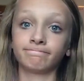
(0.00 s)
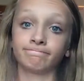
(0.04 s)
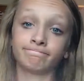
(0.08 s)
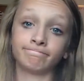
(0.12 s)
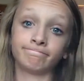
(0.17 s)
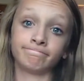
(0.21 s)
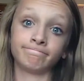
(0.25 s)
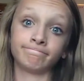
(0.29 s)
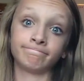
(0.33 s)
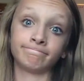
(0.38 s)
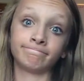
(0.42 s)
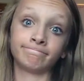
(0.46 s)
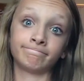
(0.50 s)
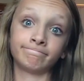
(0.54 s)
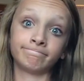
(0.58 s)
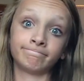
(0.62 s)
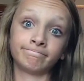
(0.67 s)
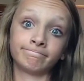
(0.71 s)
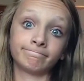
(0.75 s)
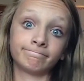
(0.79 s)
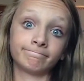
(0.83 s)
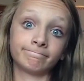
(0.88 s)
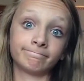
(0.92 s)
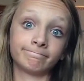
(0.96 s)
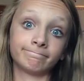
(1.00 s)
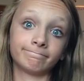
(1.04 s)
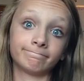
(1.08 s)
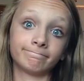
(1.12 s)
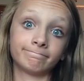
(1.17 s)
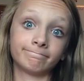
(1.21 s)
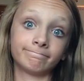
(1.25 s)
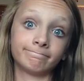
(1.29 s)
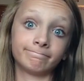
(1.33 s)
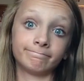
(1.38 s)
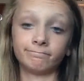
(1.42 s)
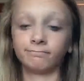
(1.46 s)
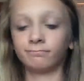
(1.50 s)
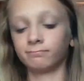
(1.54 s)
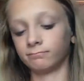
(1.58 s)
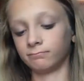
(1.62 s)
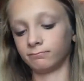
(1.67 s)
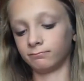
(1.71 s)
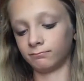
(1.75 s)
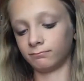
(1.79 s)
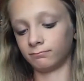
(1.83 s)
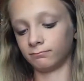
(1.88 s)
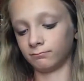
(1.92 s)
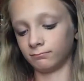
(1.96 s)

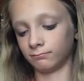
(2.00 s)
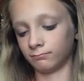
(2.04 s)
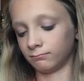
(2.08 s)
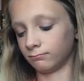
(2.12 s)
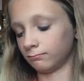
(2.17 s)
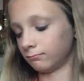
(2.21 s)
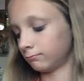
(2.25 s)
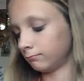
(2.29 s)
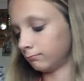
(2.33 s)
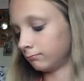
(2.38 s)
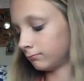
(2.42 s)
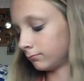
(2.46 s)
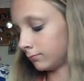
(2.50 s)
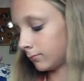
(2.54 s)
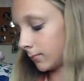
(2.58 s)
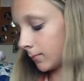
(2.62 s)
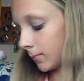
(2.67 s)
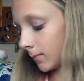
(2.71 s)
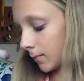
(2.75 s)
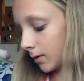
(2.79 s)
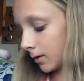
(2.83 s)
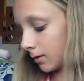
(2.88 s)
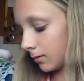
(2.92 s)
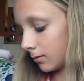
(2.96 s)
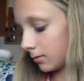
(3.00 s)
Nobody speaks.